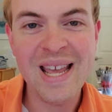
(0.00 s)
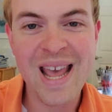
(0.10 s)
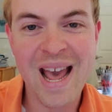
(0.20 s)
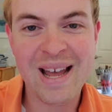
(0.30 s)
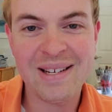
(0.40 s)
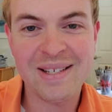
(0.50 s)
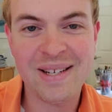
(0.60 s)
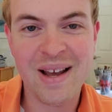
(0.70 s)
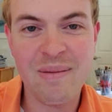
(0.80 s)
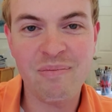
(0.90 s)
And
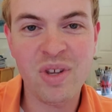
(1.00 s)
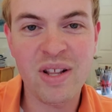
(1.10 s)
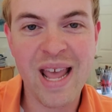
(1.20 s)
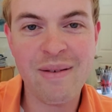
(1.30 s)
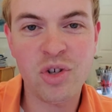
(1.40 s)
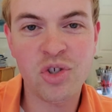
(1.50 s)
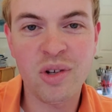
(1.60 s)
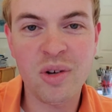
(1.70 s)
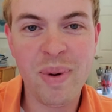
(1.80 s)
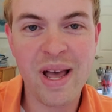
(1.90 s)
the average
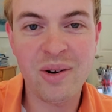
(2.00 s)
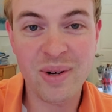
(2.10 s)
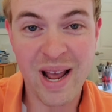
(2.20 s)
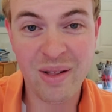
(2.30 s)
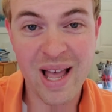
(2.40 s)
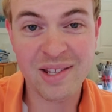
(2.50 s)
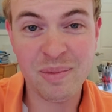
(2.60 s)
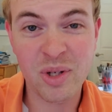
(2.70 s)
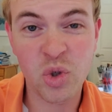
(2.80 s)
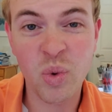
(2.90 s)
solar panel now lasts
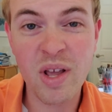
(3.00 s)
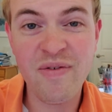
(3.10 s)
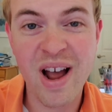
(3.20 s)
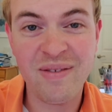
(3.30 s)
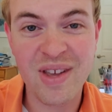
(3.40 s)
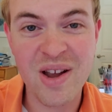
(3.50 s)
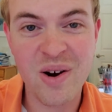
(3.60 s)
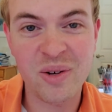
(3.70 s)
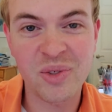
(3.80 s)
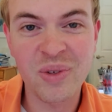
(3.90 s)
about 25
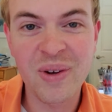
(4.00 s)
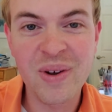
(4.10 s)
years.